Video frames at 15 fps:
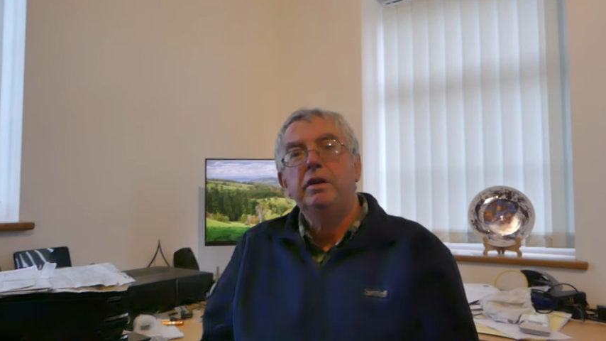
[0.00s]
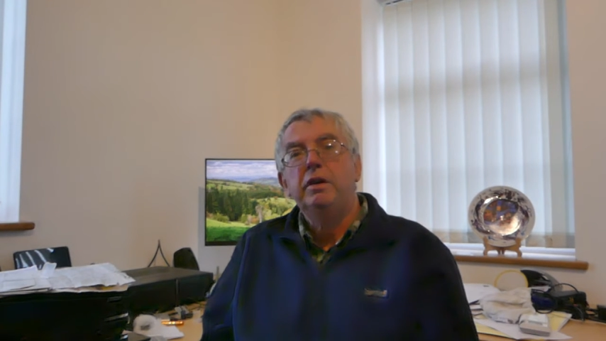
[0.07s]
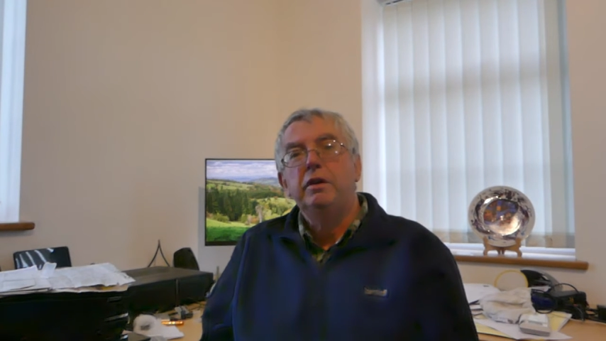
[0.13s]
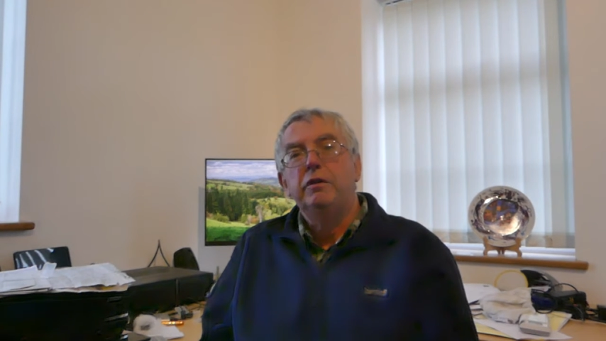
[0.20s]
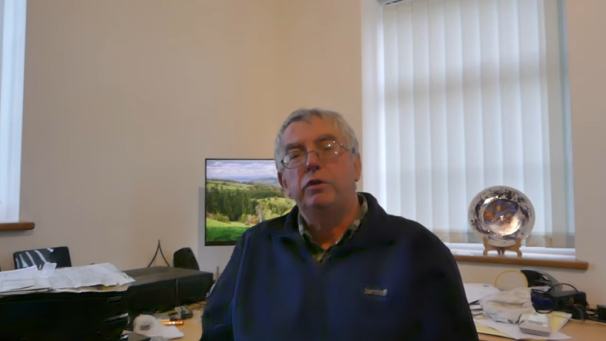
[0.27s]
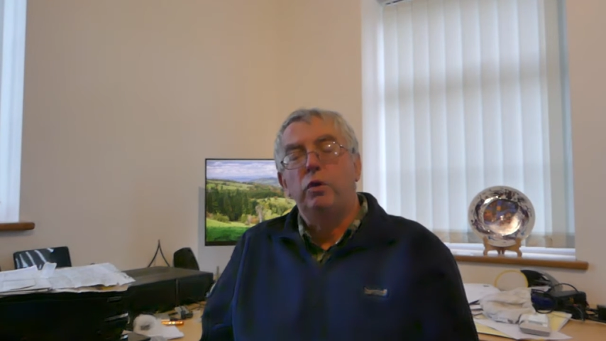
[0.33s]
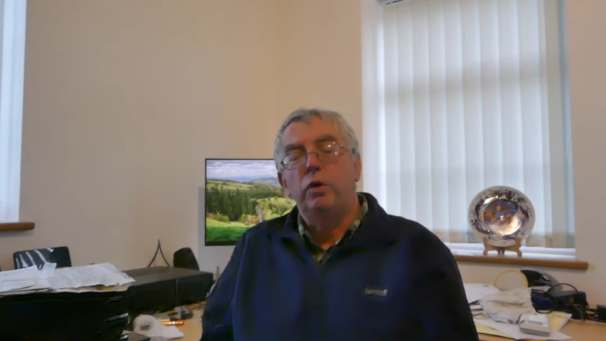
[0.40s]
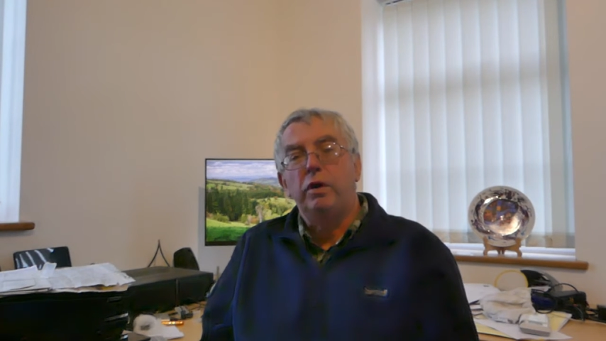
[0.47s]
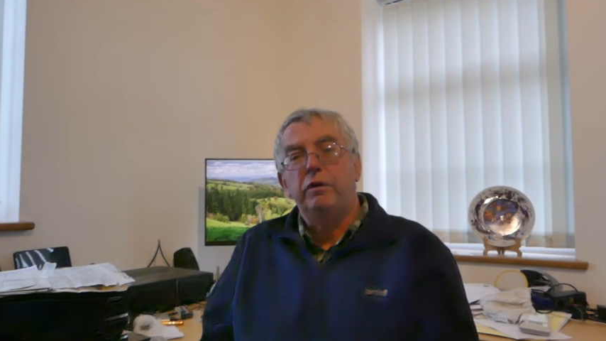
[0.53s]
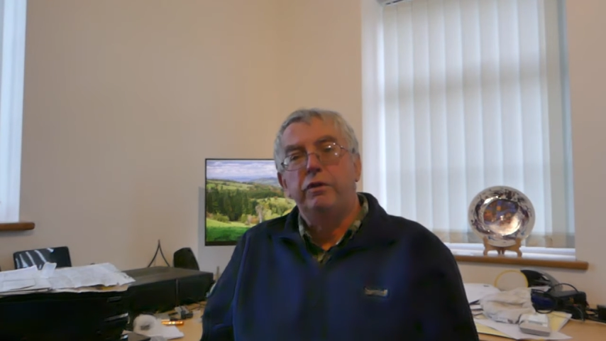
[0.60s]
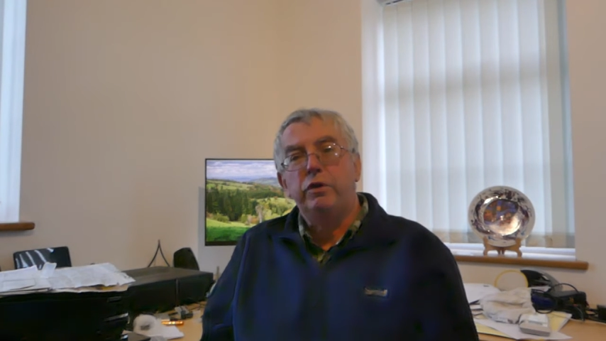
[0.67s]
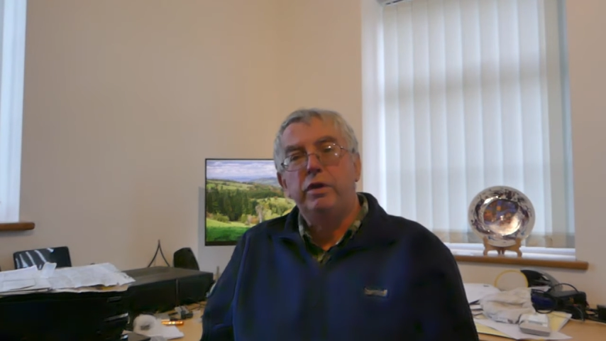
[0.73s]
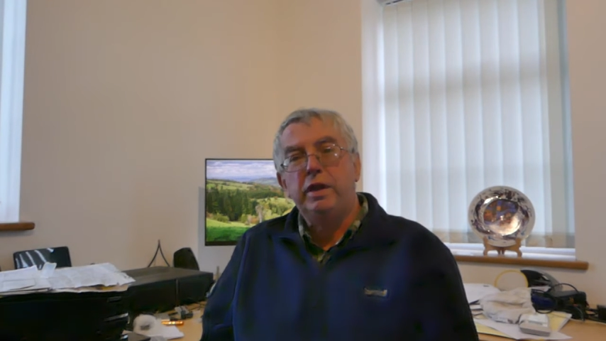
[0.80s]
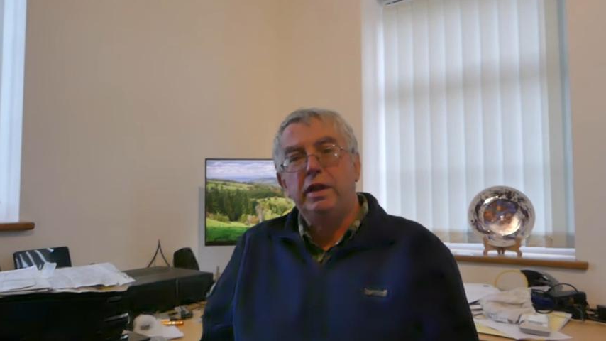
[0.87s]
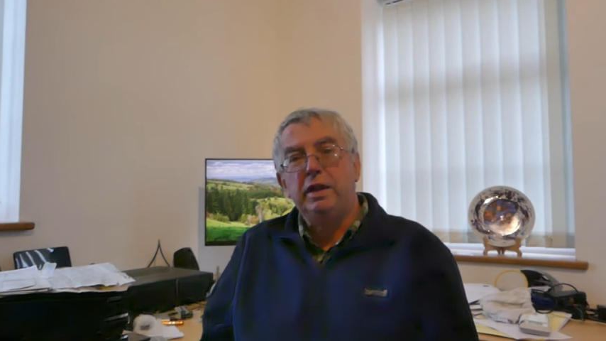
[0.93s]
for a
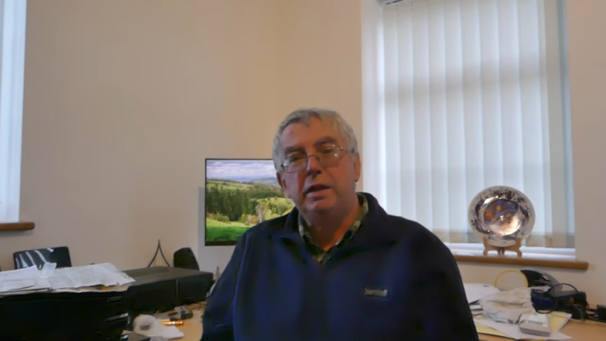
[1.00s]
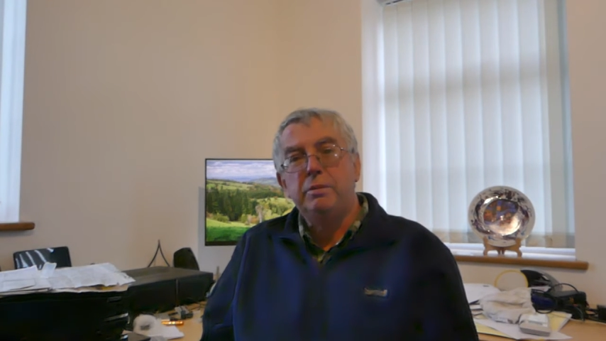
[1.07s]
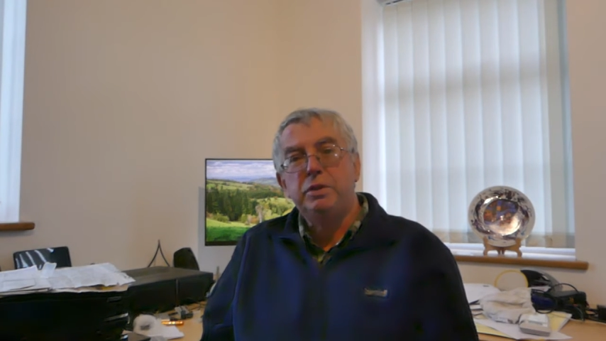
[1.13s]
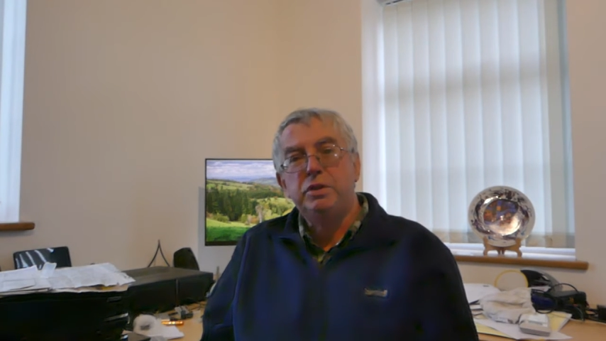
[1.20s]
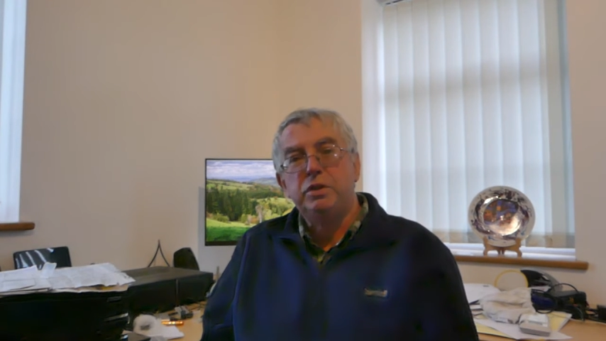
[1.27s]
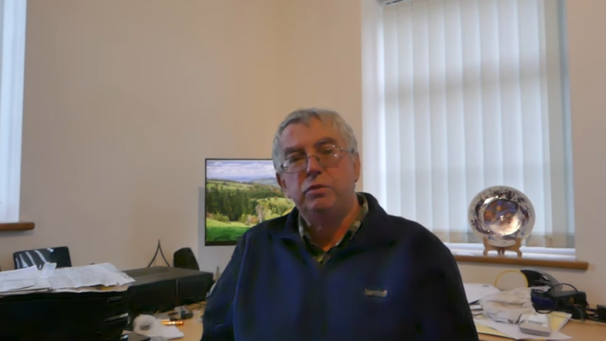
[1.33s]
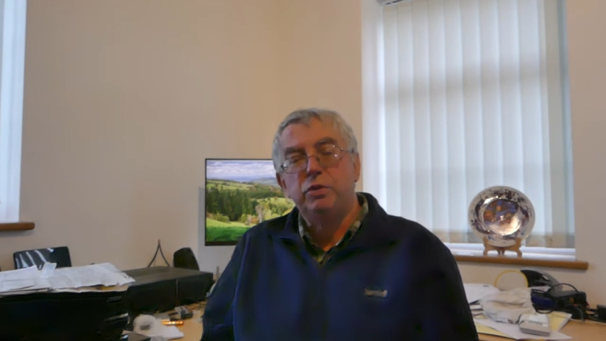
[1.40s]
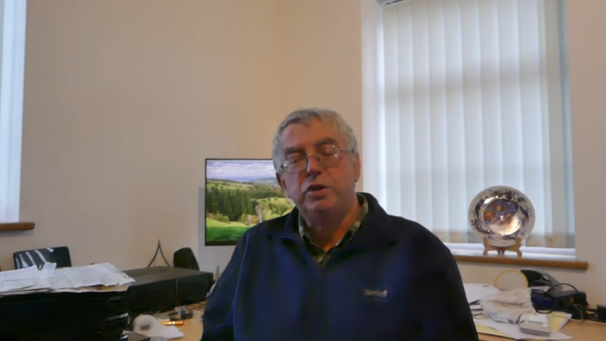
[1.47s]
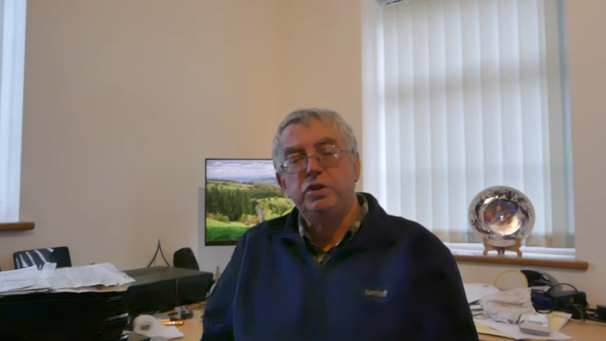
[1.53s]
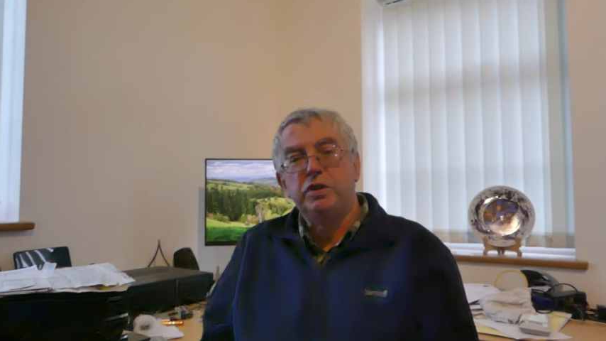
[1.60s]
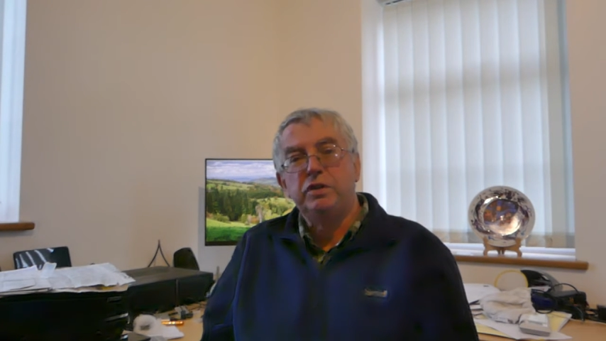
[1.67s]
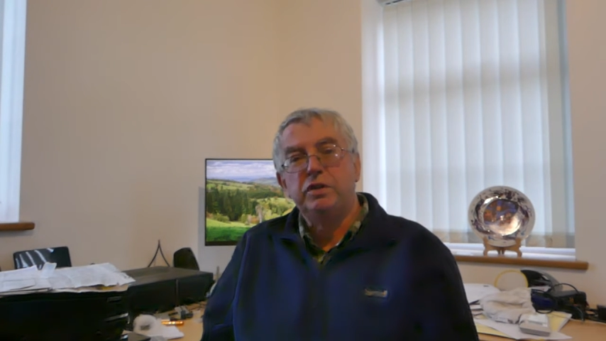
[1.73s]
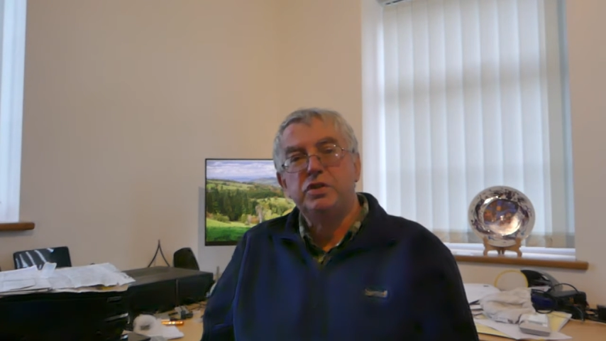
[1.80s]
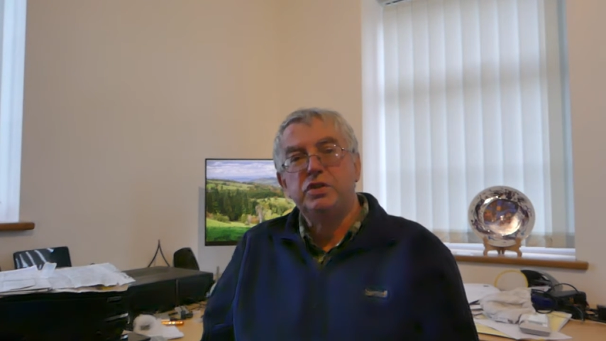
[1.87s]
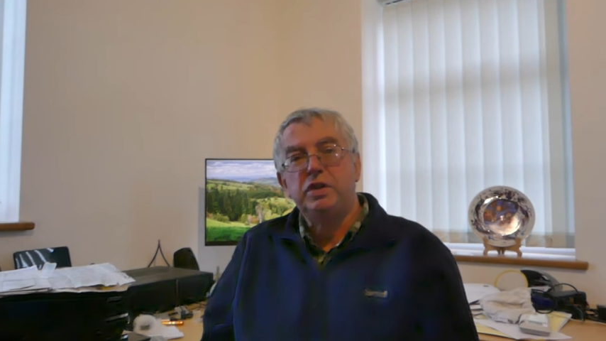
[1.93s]
very limited region of
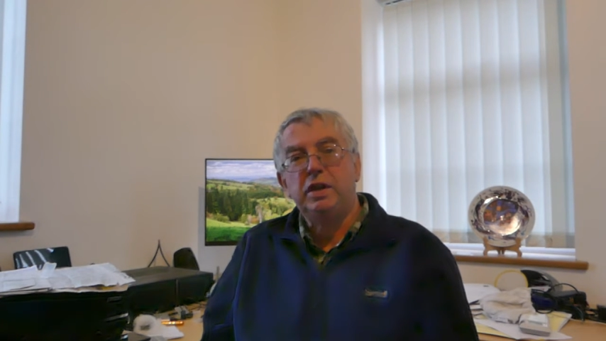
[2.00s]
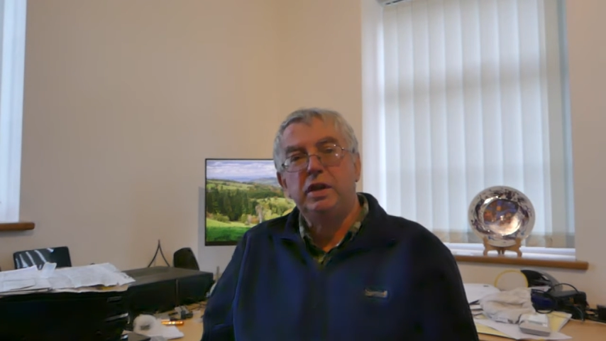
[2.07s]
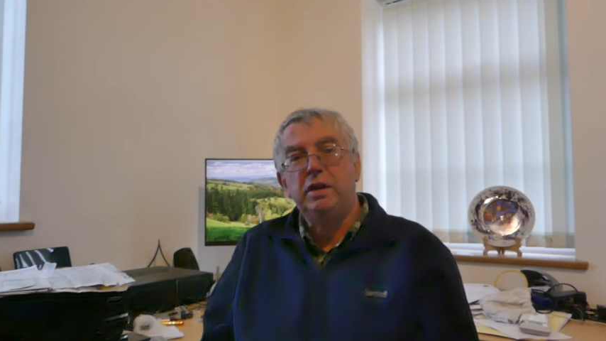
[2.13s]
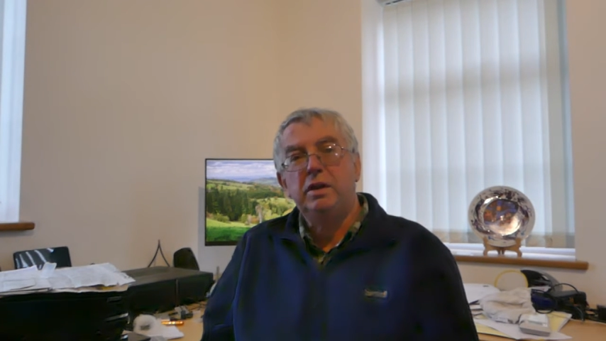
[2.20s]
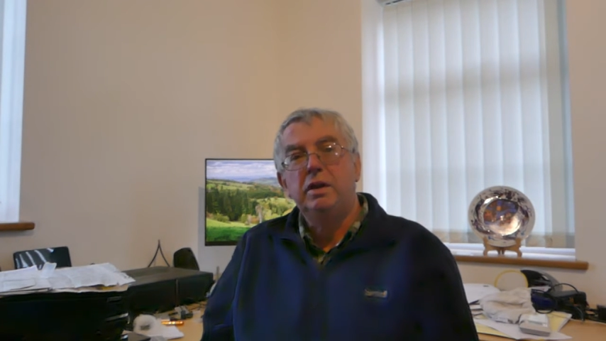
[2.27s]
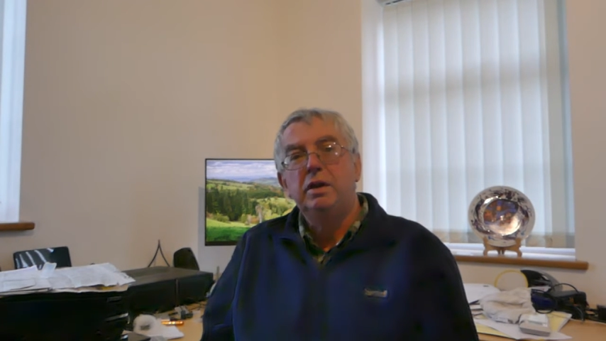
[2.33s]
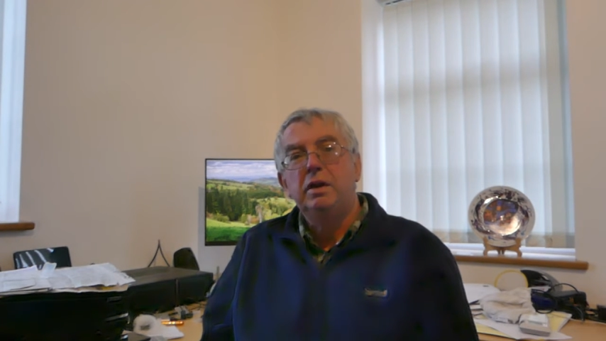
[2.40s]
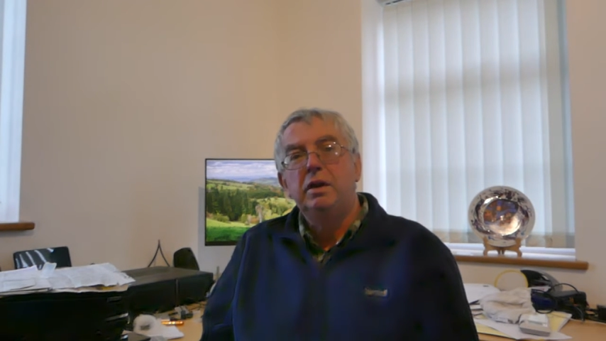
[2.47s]
the scene,